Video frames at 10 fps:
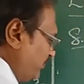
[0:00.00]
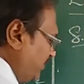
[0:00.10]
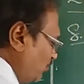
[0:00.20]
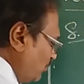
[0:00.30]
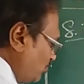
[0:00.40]
We
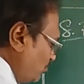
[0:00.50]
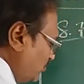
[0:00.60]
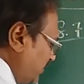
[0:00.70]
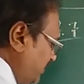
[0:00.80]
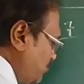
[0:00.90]
don't know
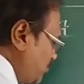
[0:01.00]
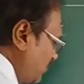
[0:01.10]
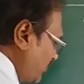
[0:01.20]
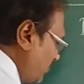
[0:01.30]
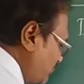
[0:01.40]
the initial
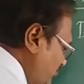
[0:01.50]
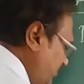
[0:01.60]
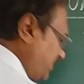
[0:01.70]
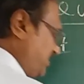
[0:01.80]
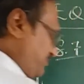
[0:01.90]

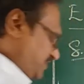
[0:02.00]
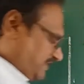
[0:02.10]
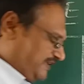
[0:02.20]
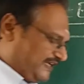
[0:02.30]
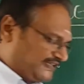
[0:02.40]

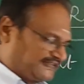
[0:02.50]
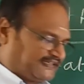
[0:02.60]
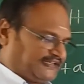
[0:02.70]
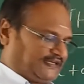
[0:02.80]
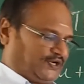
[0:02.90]
velocity. Yes,
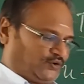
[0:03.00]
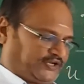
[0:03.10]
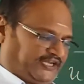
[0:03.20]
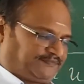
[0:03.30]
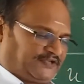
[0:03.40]

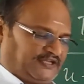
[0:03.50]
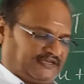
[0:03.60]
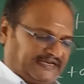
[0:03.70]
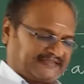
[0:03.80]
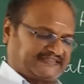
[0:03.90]
okay.
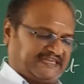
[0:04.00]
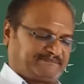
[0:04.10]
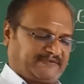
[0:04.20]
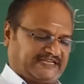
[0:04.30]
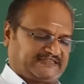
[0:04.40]
Let us
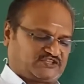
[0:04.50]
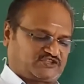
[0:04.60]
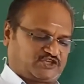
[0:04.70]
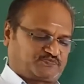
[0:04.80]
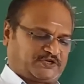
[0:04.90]
keep like
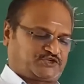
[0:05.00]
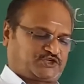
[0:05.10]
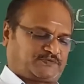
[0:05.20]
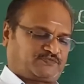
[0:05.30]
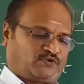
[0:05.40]
this much.
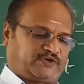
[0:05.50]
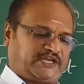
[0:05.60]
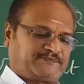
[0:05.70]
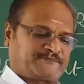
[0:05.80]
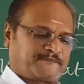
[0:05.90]

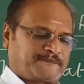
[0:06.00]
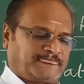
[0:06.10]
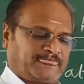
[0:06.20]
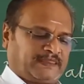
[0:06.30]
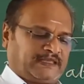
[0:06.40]

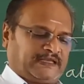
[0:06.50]
Okay.